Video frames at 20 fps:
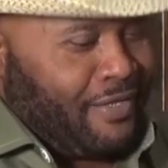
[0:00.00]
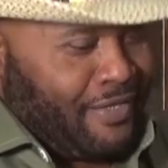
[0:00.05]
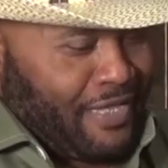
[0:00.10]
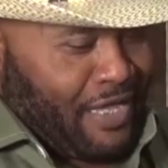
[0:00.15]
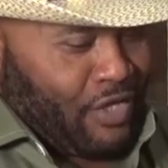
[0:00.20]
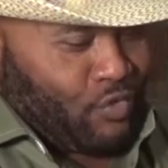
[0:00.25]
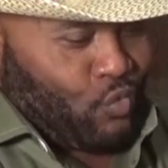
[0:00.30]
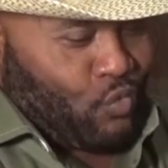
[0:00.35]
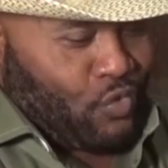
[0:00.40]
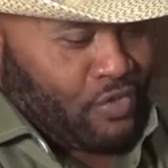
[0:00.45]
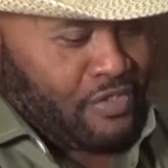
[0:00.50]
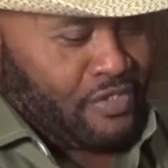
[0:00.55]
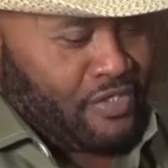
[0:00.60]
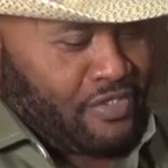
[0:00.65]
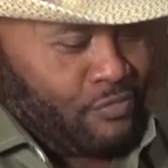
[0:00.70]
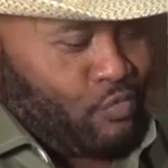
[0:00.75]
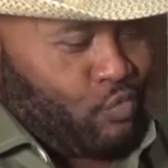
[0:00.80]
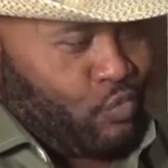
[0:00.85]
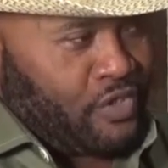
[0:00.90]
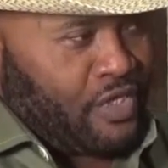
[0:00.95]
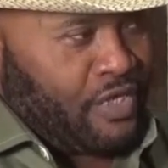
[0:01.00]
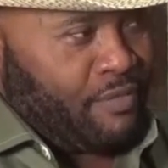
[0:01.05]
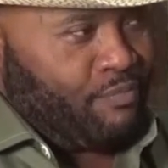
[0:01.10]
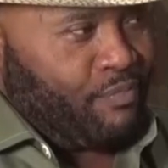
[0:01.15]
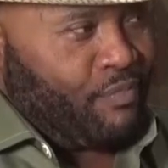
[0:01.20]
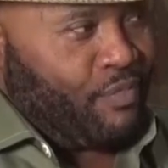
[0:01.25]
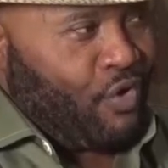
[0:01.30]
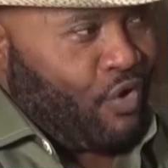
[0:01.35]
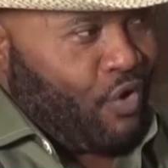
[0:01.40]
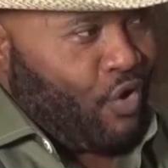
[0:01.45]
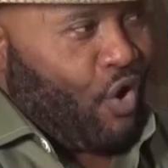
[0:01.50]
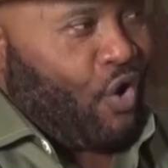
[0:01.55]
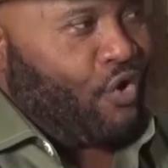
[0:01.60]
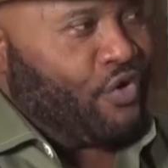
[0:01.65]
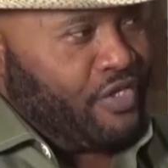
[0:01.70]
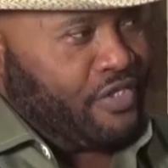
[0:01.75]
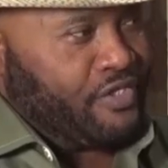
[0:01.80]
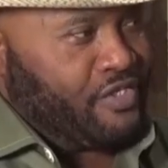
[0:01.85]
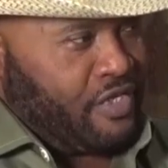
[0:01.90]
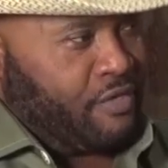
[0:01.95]
that was with him on
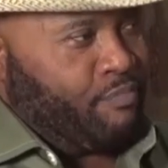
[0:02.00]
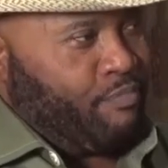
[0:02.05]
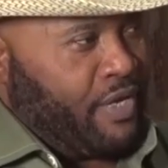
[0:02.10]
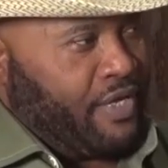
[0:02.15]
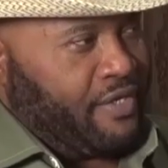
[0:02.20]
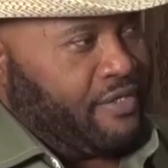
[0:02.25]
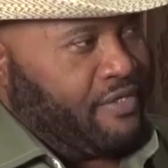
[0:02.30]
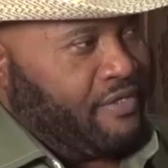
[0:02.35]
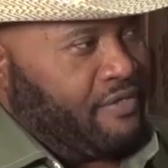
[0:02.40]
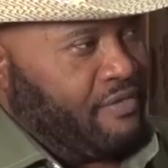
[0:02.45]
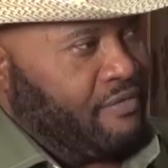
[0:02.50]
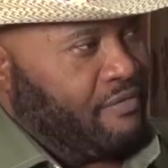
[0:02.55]
his sickbed.